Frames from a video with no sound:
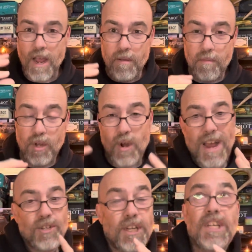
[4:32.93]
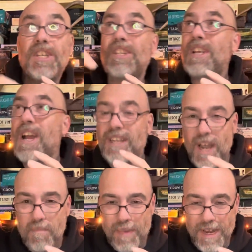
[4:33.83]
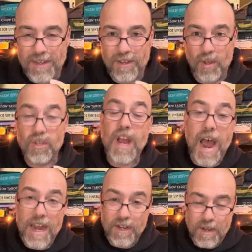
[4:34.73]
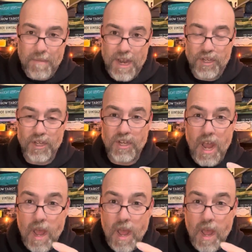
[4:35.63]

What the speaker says: you're actually sucked up into those higher dimensions